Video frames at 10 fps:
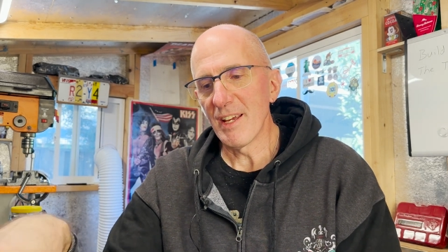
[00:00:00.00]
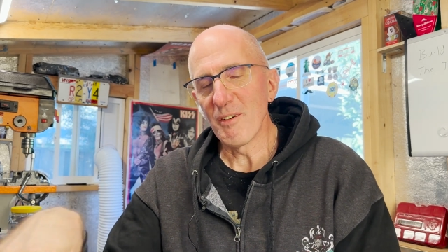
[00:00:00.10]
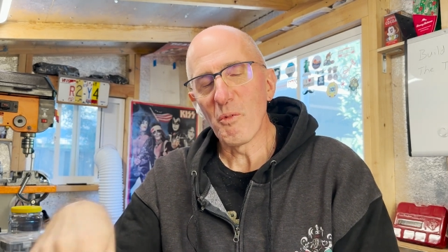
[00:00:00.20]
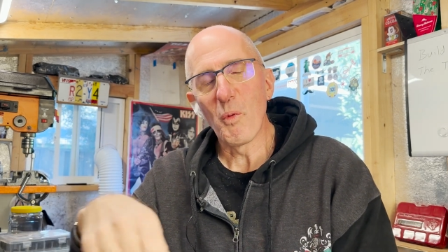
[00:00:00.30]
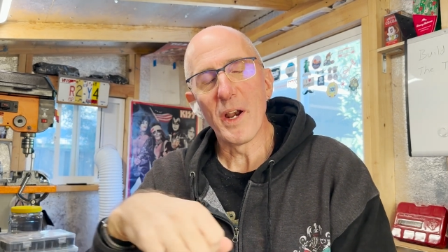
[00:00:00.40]

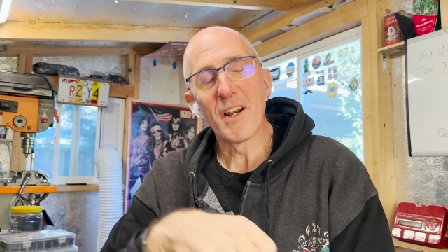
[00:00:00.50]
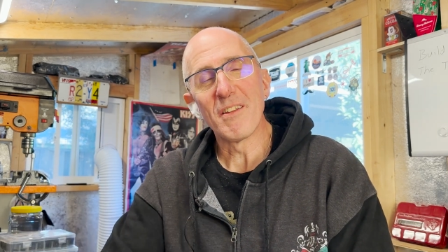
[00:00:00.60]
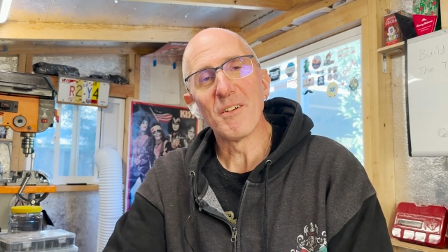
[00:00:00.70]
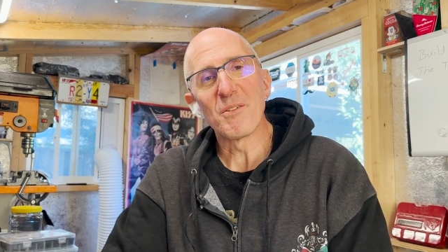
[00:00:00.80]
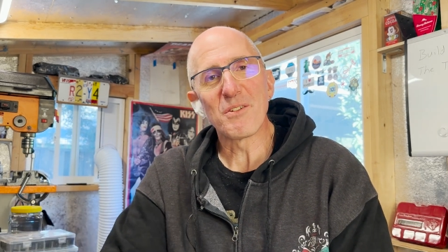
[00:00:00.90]
where
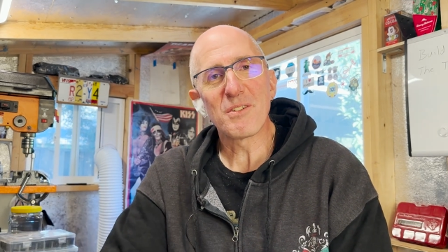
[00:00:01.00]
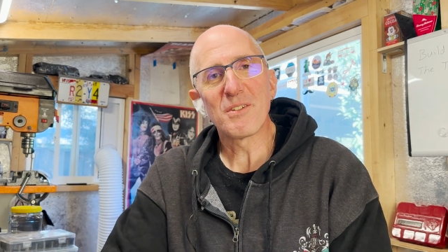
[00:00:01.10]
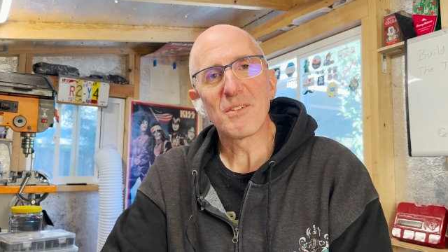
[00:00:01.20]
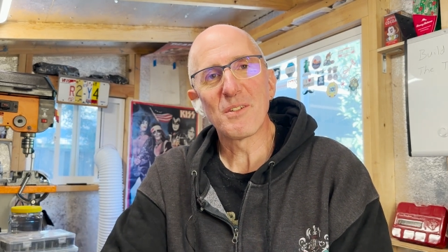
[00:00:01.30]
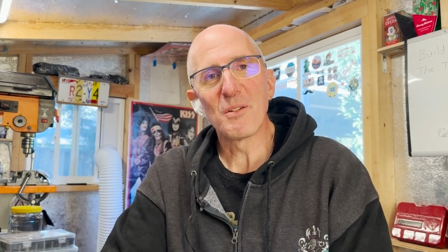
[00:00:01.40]

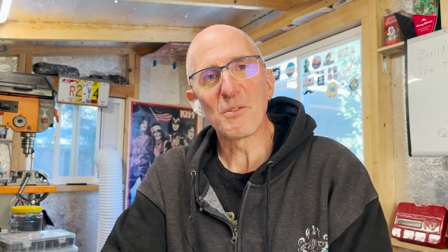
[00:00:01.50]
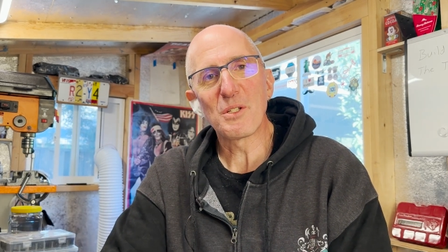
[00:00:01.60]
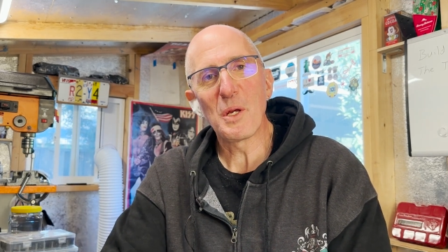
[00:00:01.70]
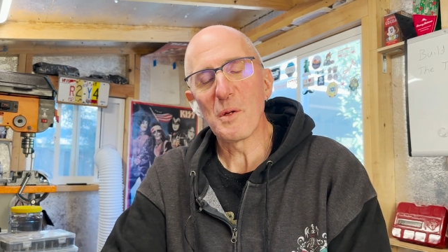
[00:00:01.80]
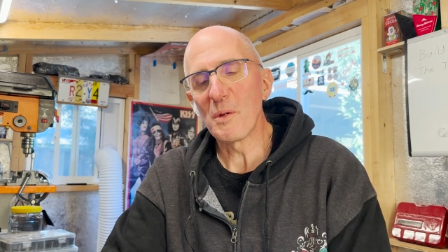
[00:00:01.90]
those
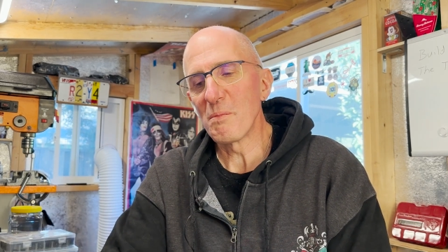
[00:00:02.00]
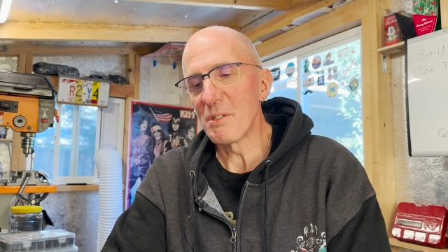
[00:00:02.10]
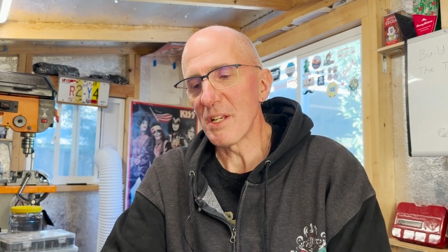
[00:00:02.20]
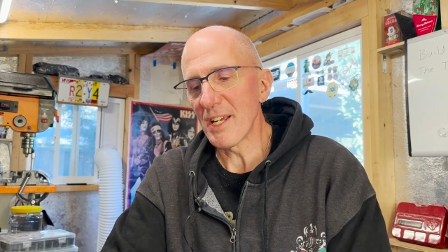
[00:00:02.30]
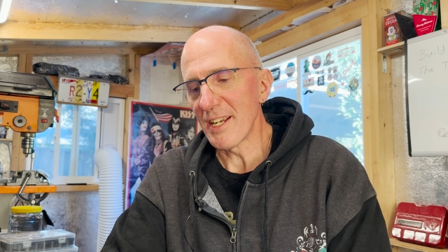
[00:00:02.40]

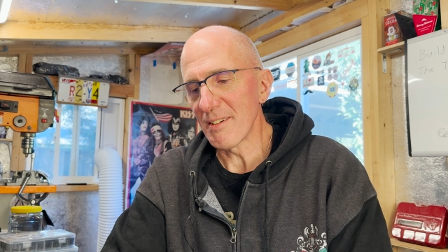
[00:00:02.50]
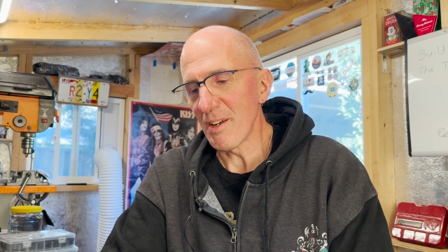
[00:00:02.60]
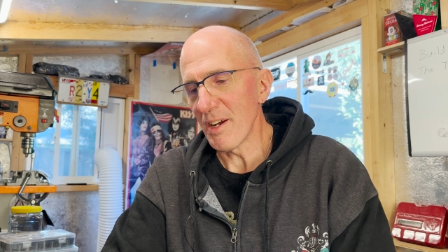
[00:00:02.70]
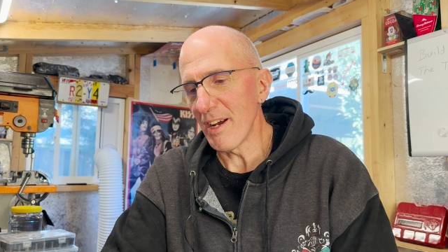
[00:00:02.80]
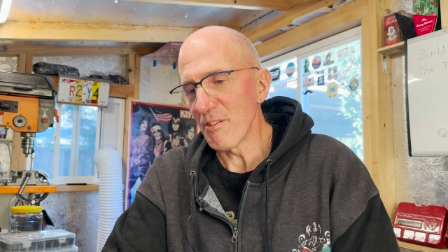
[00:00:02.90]
tubes and
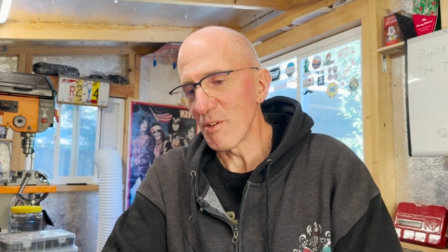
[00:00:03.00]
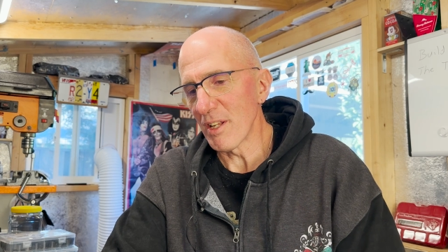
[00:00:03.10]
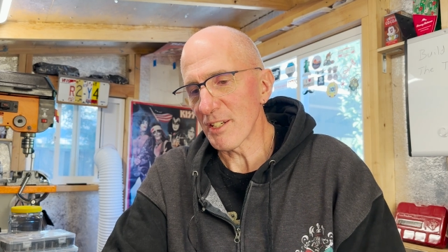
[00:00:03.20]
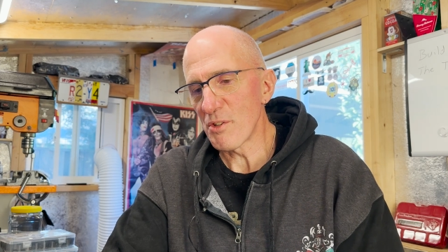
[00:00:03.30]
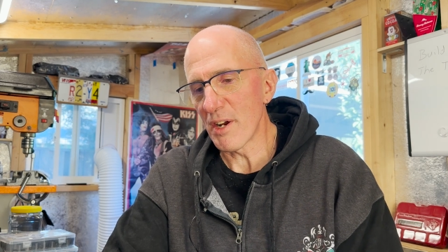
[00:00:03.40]
other
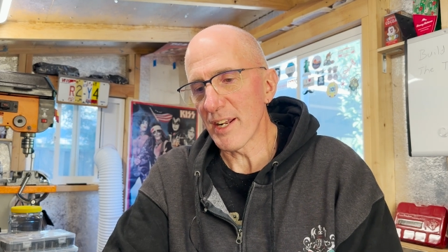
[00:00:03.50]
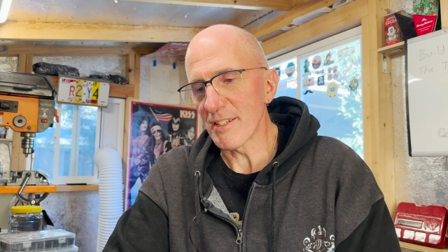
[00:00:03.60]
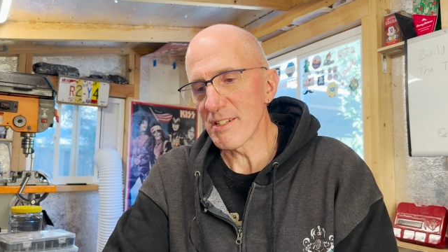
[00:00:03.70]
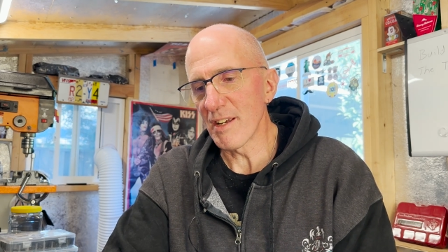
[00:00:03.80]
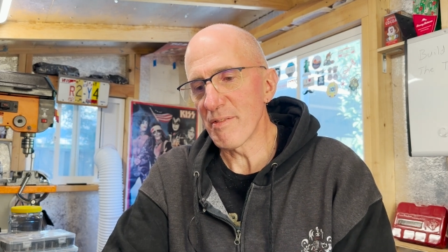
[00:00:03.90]
electronic
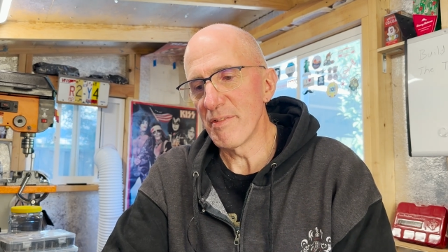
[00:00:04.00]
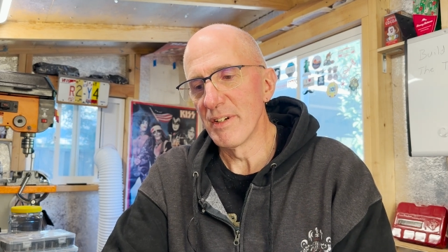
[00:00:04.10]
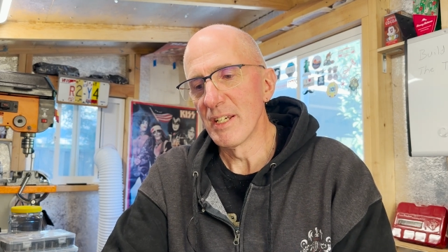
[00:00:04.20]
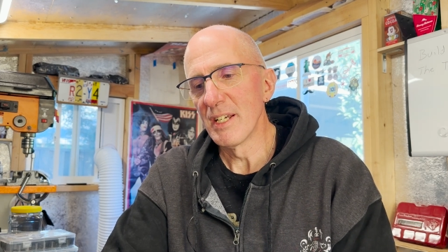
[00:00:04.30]
stuff